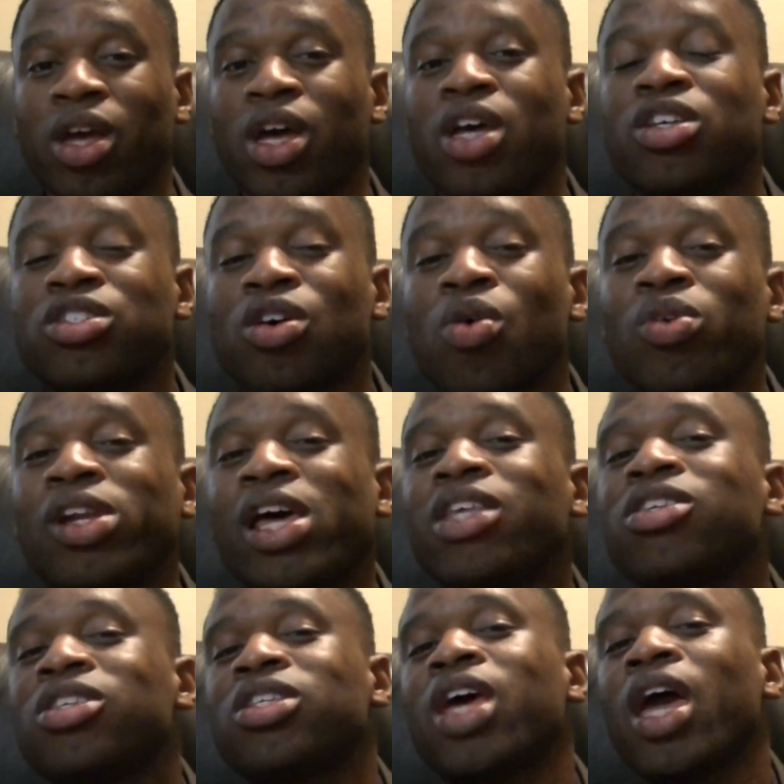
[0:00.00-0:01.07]
So let's
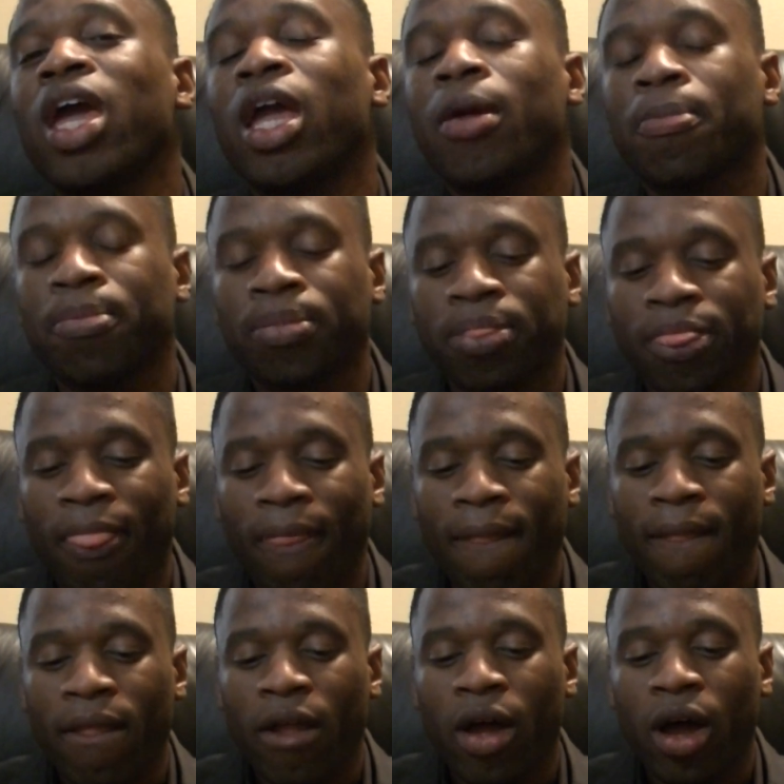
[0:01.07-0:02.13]
say
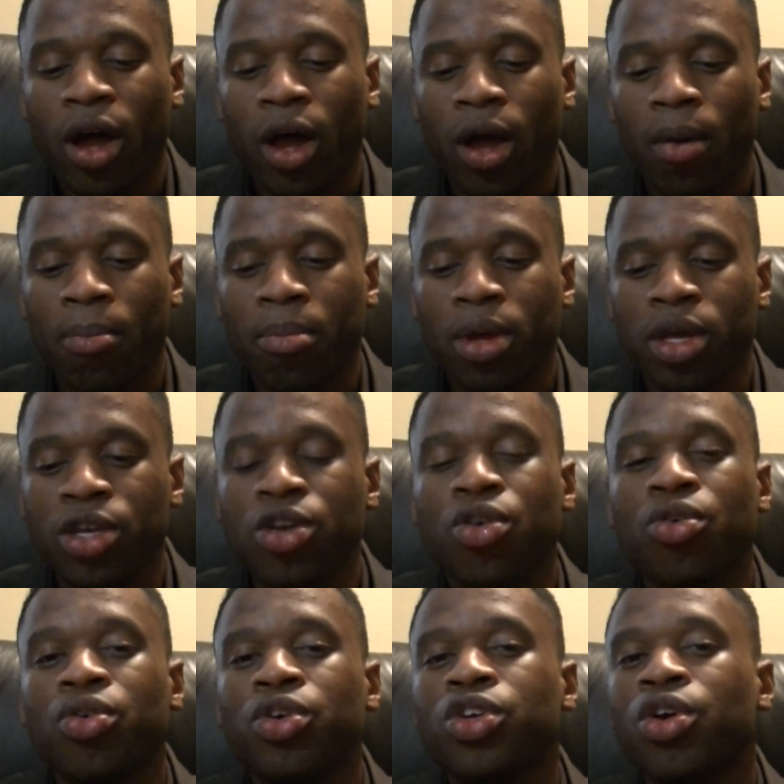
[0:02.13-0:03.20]

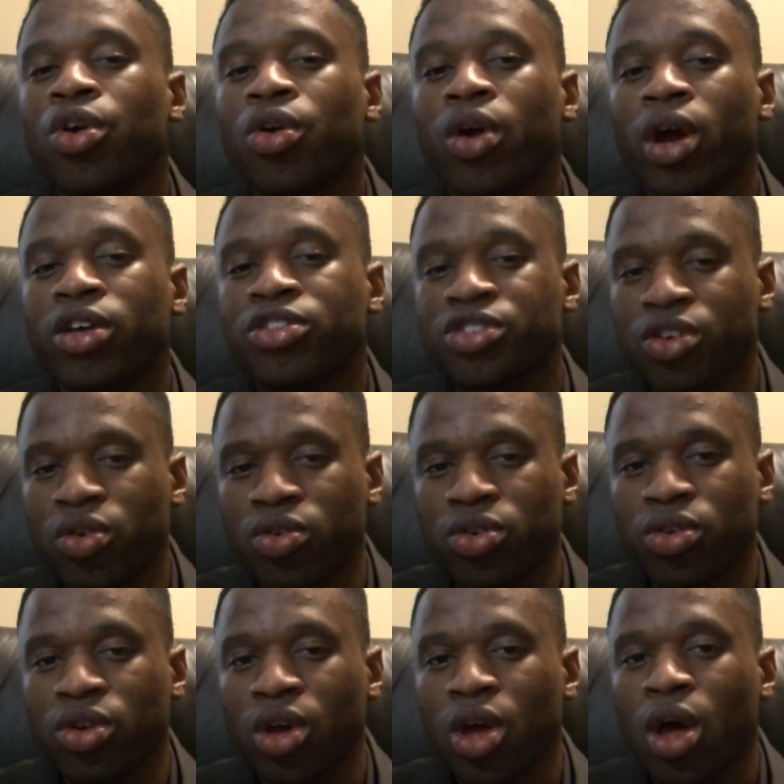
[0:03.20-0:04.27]
you're a
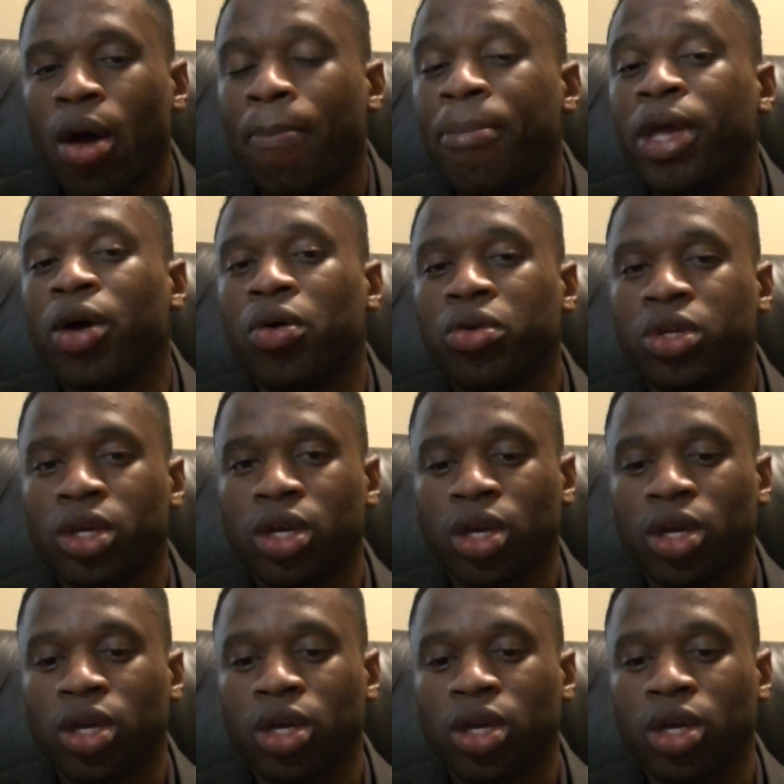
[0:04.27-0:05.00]
certain build.